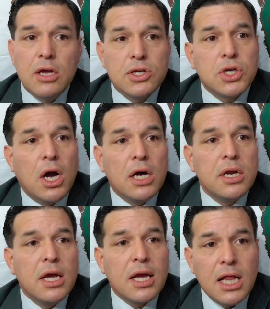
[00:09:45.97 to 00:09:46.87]

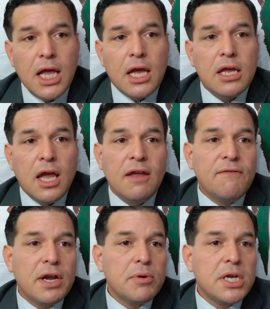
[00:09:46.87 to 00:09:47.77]
Sean Clegg, a
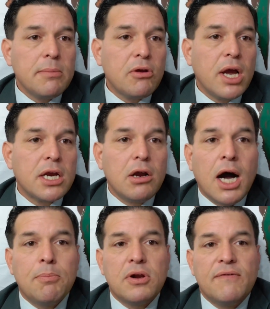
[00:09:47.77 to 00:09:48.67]
veteran Democratic
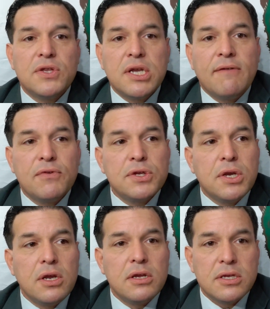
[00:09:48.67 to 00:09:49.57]
operative in
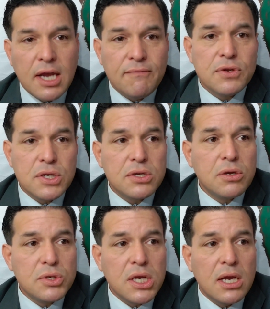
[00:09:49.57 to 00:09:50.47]
San
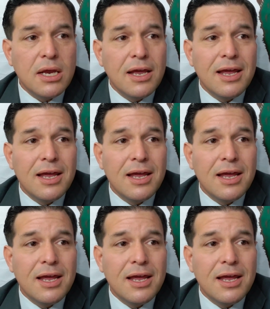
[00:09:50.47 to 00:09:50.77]
Francisco, said,